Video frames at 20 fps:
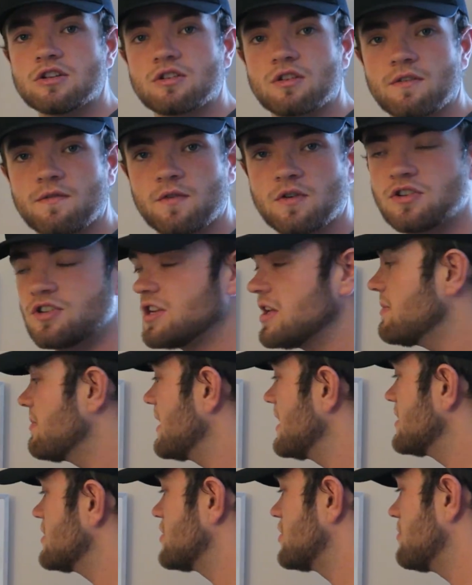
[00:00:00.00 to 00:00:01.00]
So the first step
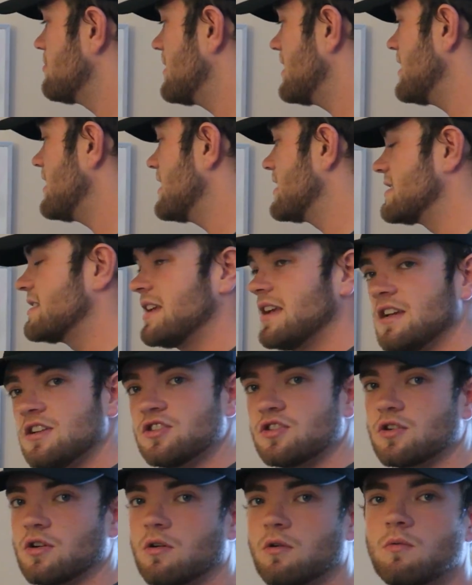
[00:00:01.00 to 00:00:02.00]
is to be
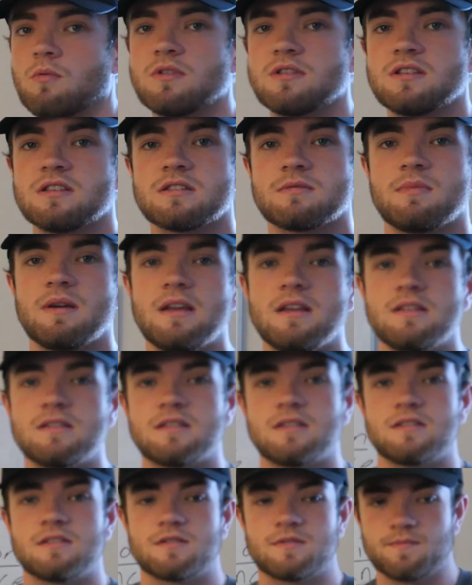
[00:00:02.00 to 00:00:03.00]
intentional. What this
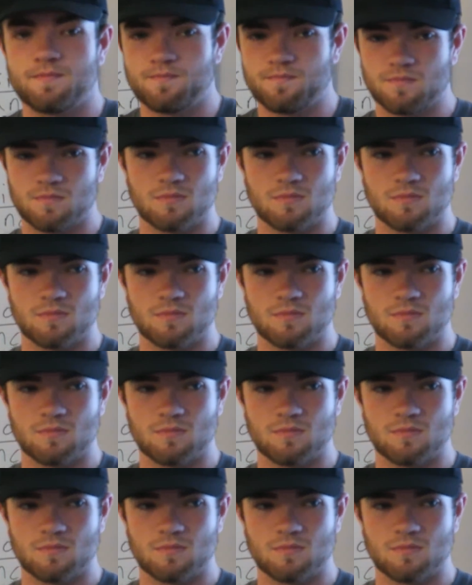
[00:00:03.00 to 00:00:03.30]
means is,